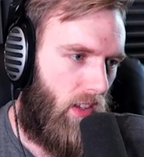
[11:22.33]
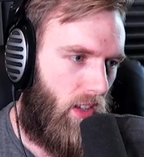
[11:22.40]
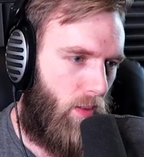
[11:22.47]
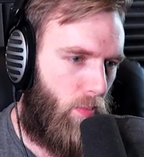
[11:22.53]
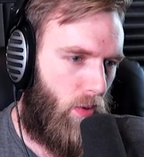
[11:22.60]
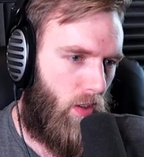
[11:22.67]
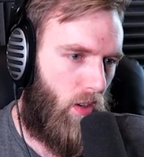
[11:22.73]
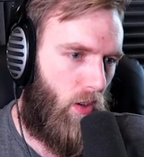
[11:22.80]

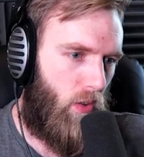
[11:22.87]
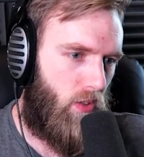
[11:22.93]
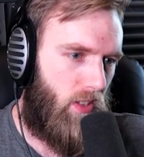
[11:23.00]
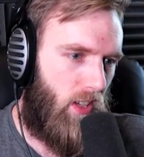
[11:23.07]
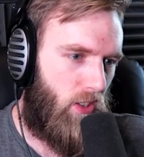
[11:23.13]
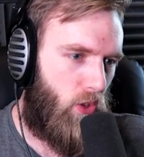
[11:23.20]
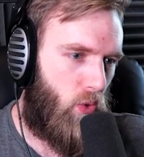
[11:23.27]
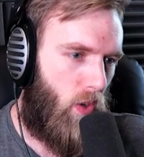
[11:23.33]
Keep your clothes
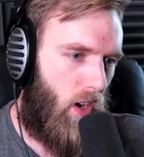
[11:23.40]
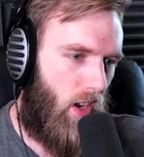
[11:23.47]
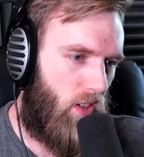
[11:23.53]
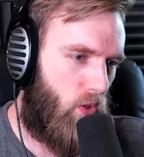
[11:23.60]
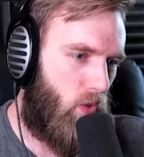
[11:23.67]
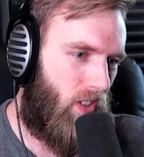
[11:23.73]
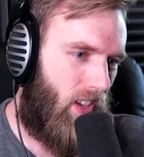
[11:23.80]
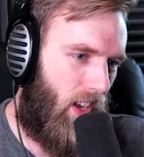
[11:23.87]
as dry
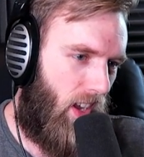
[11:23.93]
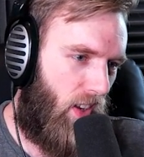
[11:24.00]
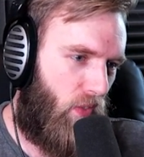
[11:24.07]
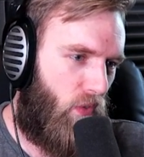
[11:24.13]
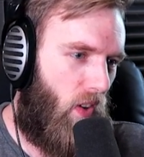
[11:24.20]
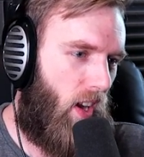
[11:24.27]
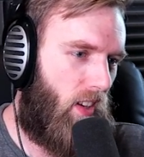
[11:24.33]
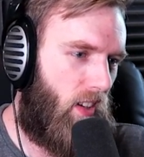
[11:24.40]
as you can.
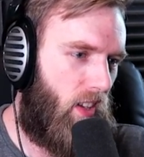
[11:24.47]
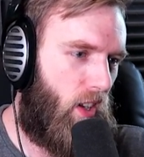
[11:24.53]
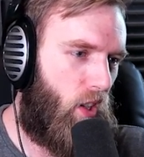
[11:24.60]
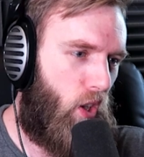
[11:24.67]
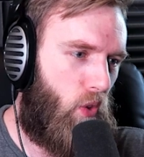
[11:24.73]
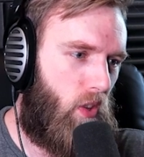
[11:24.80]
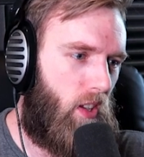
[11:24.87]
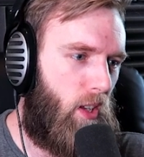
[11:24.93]
Finally,
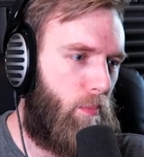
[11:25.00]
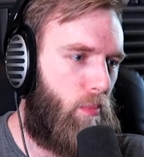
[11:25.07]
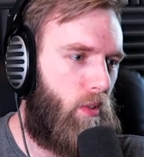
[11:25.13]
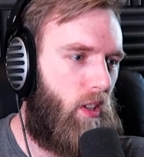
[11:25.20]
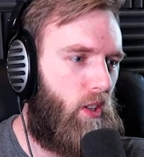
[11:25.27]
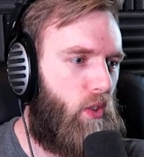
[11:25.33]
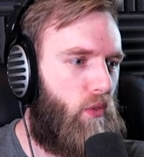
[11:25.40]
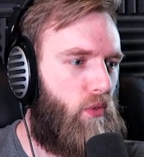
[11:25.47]
clothing can
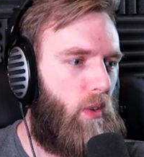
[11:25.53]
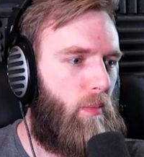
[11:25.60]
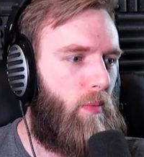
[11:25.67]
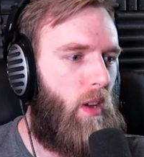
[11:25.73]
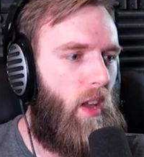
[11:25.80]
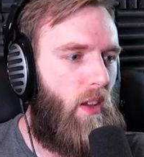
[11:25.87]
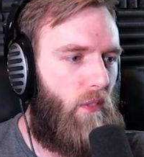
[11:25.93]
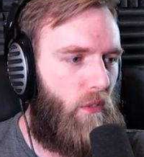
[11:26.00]
protect you from
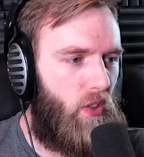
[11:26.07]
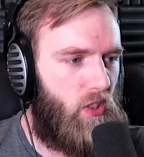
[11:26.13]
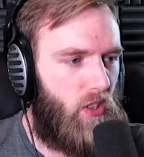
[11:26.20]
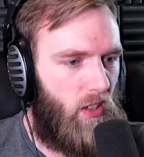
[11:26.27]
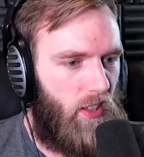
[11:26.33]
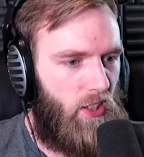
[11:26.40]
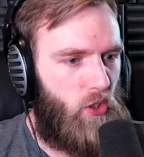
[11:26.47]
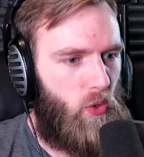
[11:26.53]

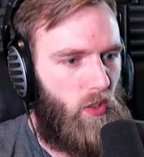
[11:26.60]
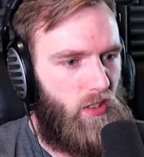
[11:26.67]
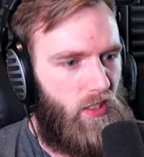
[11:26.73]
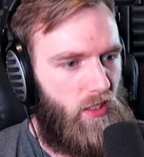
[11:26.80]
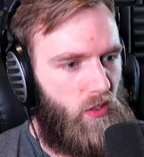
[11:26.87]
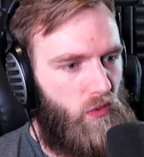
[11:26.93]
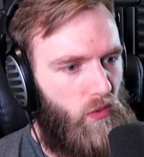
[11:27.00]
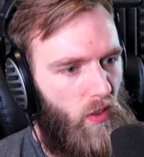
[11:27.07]
physical
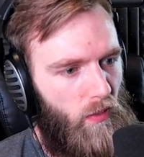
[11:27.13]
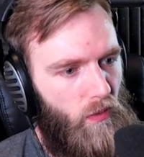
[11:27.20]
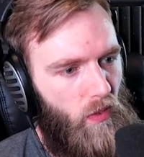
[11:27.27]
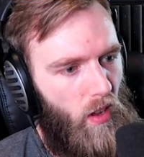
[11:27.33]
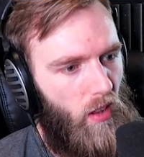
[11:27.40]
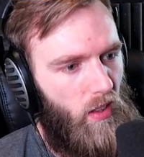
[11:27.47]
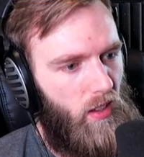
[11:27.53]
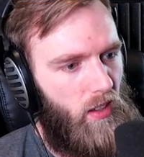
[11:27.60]
injuries, from
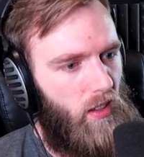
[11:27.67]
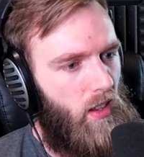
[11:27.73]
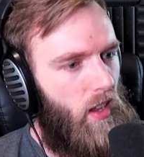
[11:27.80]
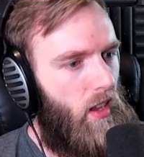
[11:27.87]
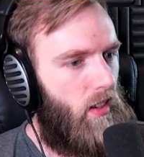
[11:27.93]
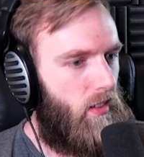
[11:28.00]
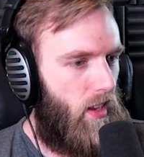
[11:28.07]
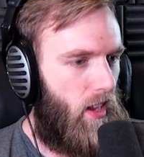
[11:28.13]
falling,
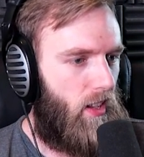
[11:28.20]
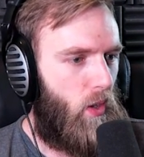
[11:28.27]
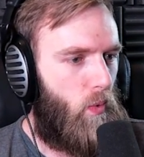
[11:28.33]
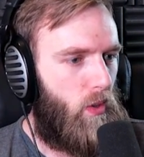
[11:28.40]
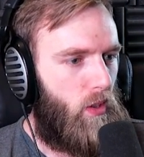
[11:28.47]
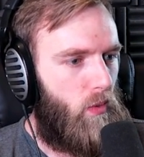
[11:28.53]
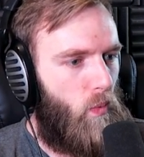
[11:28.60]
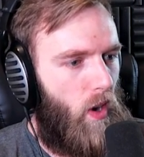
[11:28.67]
tangling
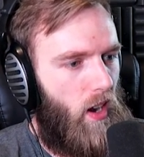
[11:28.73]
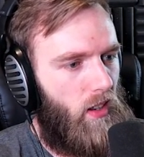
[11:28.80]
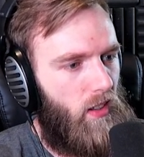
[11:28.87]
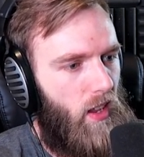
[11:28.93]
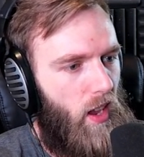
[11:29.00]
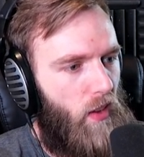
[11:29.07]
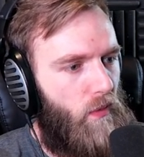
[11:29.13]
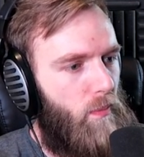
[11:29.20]
with
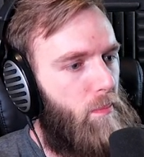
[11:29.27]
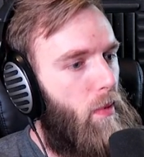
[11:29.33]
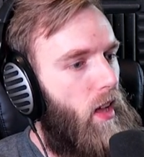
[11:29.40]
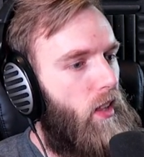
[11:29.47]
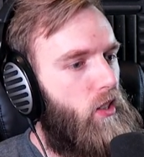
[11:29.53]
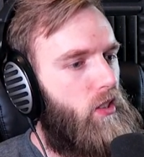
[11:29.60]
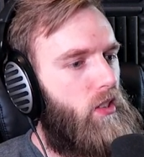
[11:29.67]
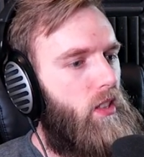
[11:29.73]
wildlife,
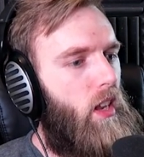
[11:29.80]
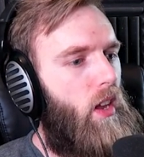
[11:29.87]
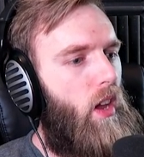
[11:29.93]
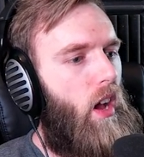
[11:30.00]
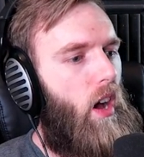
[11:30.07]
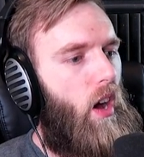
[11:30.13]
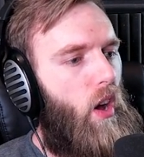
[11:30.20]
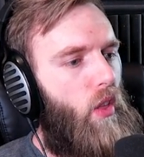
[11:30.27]
balance
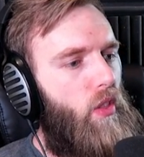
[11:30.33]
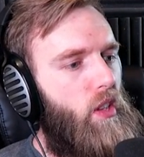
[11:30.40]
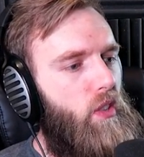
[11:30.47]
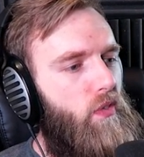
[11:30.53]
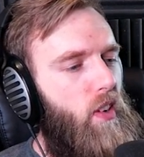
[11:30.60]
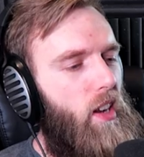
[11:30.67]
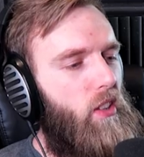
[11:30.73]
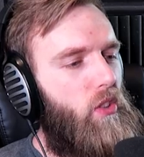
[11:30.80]
all
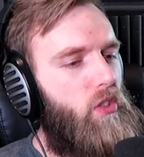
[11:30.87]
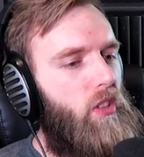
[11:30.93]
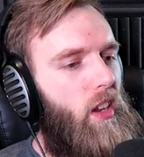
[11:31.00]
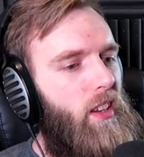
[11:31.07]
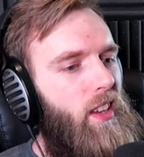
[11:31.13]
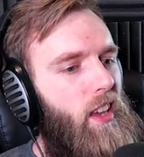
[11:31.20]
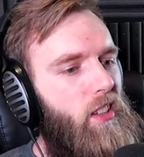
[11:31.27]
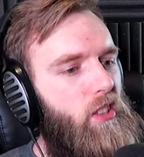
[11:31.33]
these factors
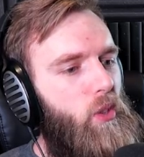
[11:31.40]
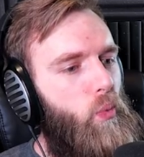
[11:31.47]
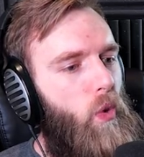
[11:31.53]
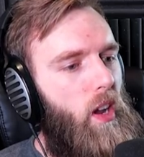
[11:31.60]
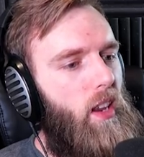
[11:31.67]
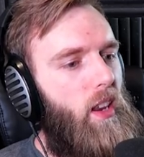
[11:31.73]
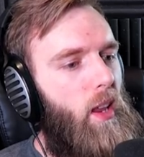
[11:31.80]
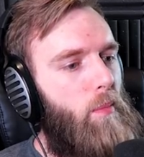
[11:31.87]
against the
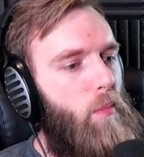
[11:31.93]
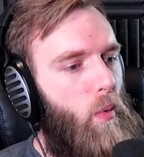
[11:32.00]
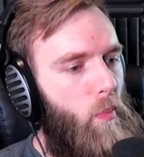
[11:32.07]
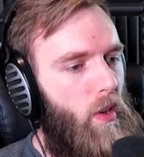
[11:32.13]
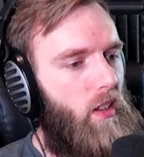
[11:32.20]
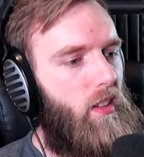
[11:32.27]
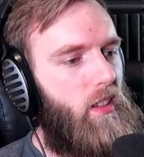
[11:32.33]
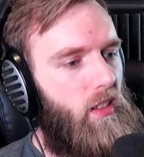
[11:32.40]
weight and
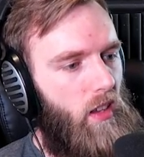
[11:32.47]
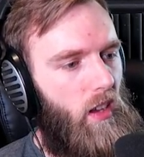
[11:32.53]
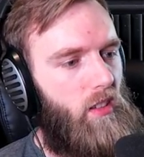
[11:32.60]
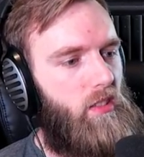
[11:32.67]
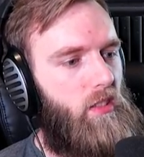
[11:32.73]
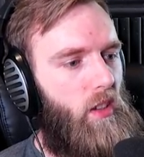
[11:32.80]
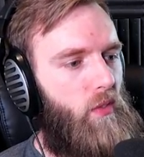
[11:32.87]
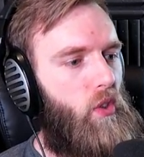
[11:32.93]
mobility
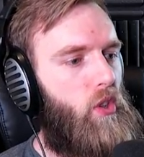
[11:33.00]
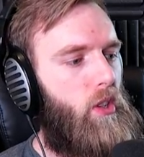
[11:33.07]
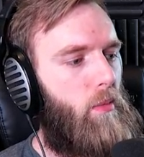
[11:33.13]
cost of your